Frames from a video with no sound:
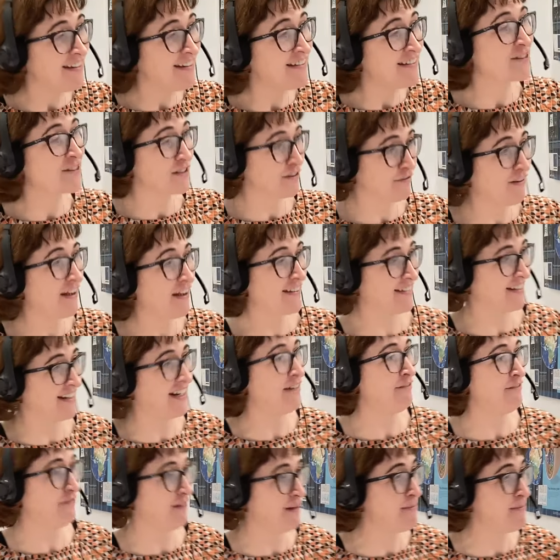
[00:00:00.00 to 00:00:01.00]
easier to
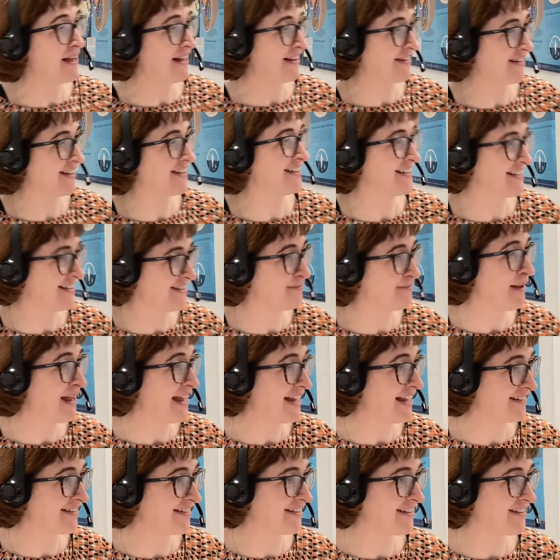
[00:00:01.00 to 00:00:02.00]
vaccinate females than it is
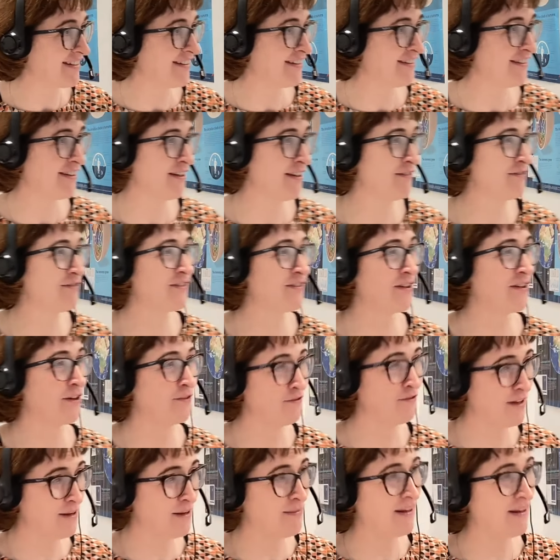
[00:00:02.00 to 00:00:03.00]
males you see so
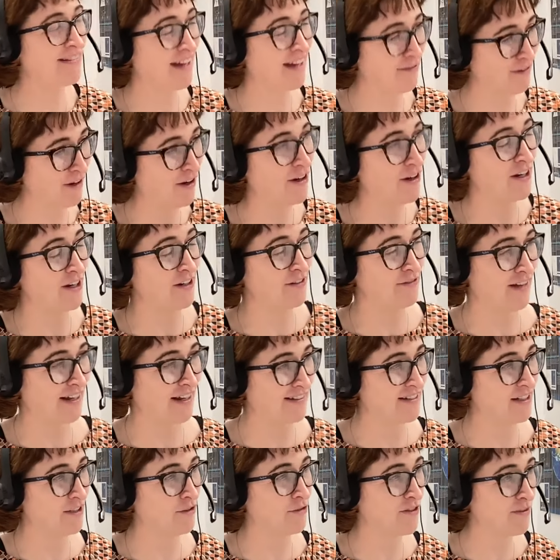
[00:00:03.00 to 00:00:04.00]
okay. females have a higher
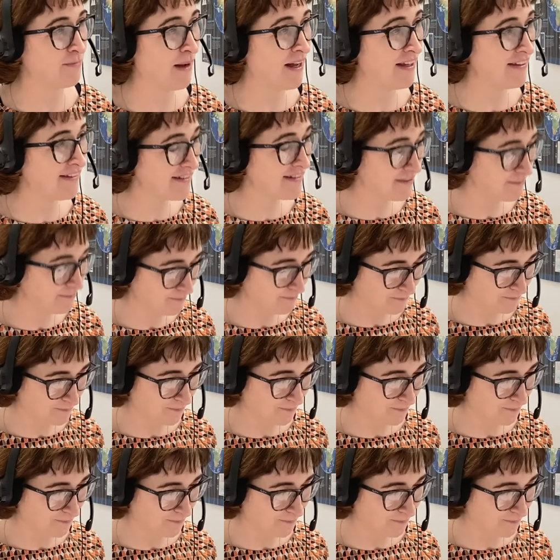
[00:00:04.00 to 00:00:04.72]
vaccine response